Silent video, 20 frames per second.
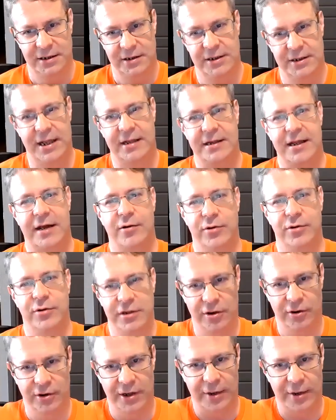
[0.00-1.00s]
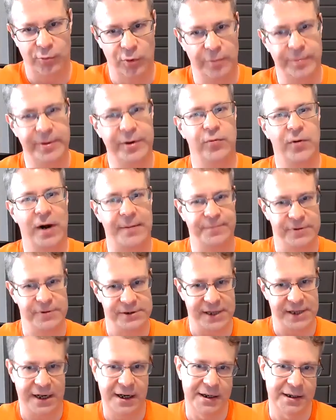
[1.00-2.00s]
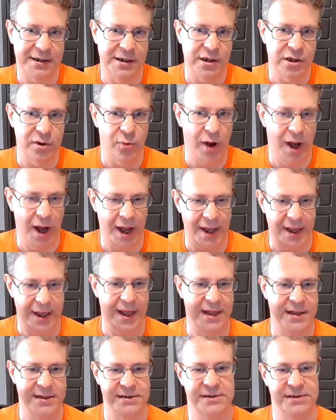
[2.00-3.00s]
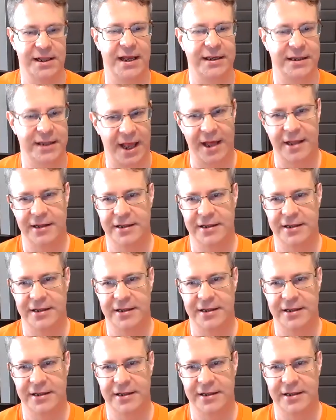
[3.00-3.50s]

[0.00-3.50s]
that you know, like will be represented in the UI as like, yeah,